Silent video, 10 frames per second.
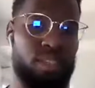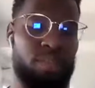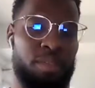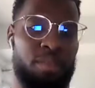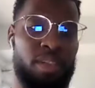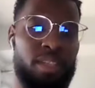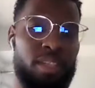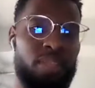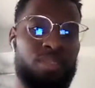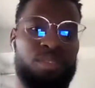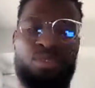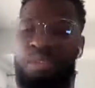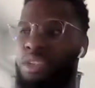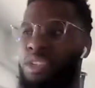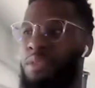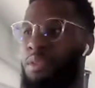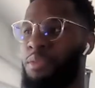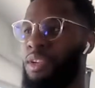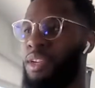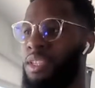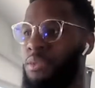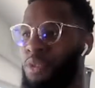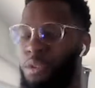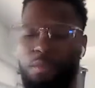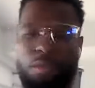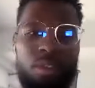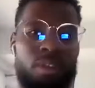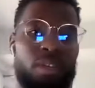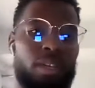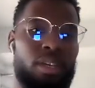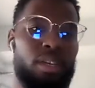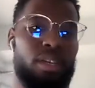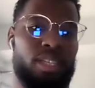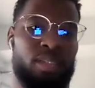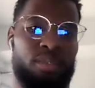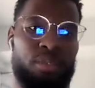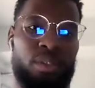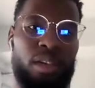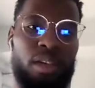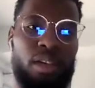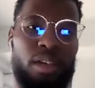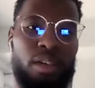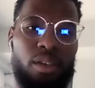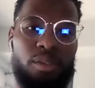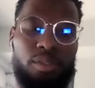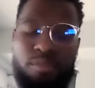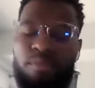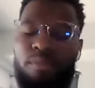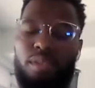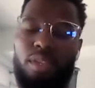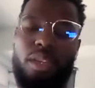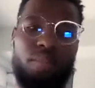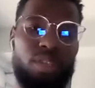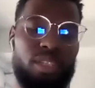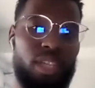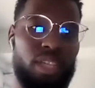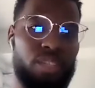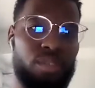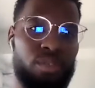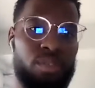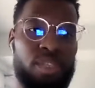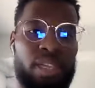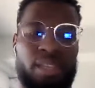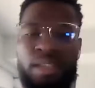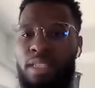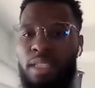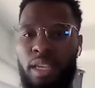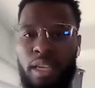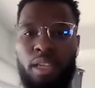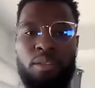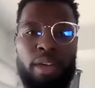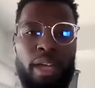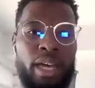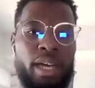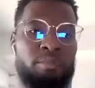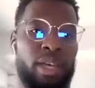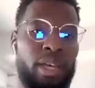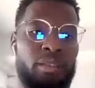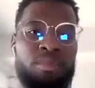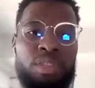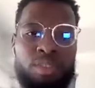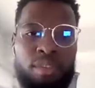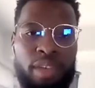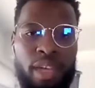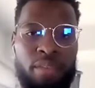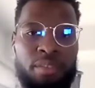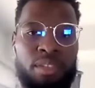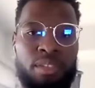in mathematics. I was researching mathematics. I worked for several multinationals, Nestle, L'Oreal, Bell, Ministry of Health,